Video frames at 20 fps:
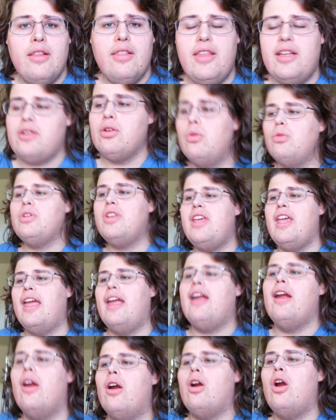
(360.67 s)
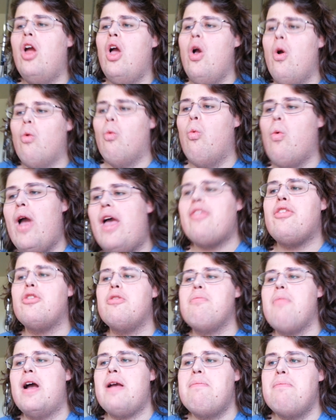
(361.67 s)
They don't care
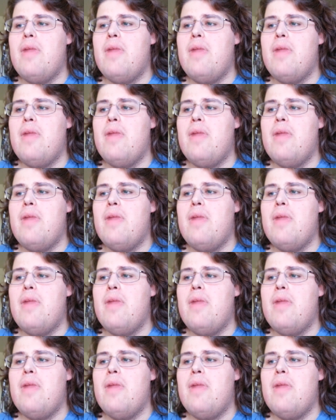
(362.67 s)
whether my